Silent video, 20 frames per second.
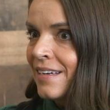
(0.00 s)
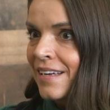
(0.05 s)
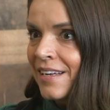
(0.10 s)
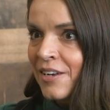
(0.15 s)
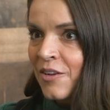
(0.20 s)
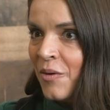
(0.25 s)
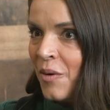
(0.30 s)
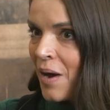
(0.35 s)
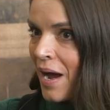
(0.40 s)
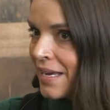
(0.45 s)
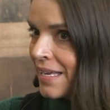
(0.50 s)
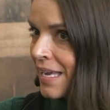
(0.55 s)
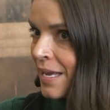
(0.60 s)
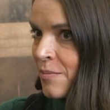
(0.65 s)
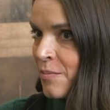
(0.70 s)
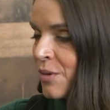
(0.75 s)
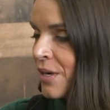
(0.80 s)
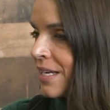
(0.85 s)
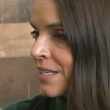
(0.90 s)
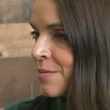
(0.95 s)
you know, I
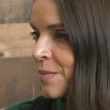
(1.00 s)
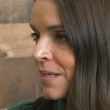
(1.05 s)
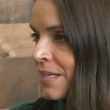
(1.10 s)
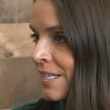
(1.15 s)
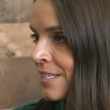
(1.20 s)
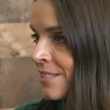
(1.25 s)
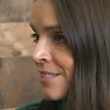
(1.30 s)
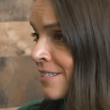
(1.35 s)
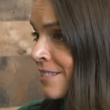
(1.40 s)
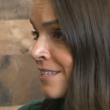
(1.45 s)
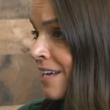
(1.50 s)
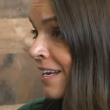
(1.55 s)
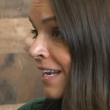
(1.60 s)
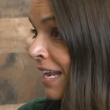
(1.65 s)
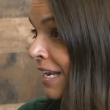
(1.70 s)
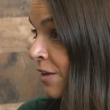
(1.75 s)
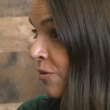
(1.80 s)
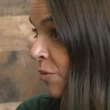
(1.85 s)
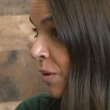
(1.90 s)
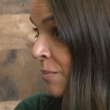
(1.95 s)
can't put expectations on
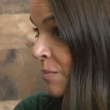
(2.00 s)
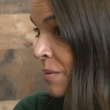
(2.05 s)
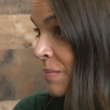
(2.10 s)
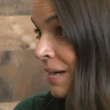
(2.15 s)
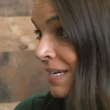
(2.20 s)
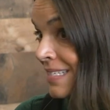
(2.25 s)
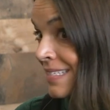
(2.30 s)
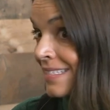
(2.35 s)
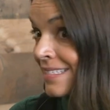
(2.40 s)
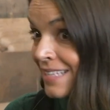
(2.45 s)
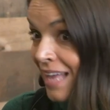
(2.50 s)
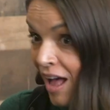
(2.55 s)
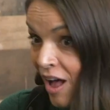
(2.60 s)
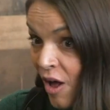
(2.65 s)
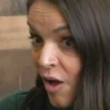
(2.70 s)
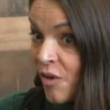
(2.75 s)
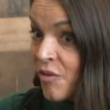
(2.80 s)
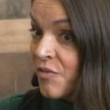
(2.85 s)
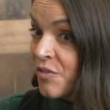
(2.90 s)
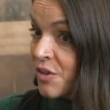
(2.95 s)
anyone but
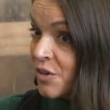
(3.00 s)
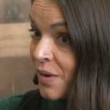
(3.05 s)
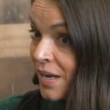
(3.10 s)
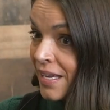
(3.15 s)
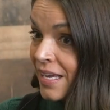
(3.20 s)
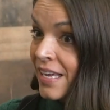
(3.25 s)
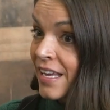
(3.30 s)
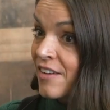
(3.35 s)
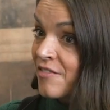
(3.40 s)
myself. You know, I can